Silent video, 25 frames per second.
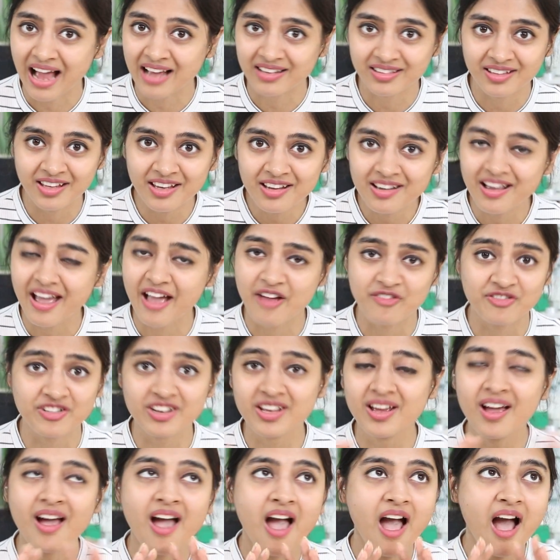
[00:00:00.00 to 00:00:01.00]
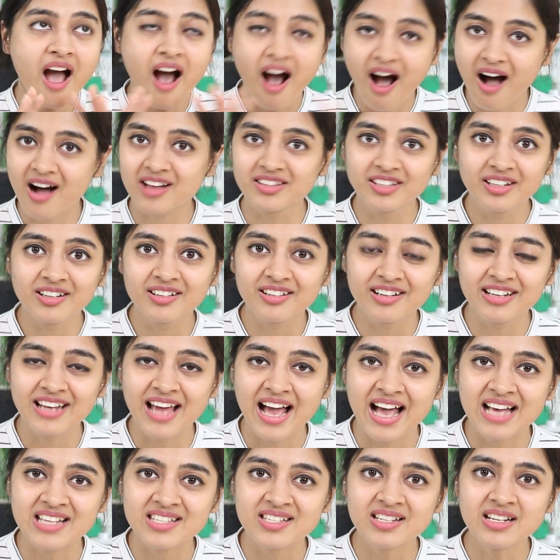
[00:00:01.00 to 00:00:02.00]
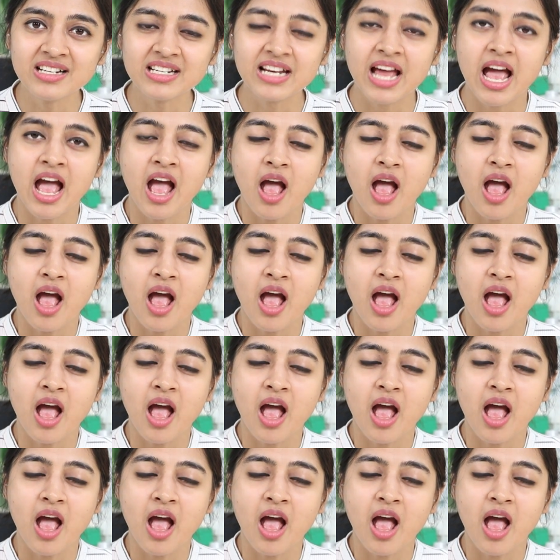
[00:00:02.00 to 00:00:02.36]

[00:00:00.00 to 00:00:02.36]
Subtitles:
I think every other girl has it.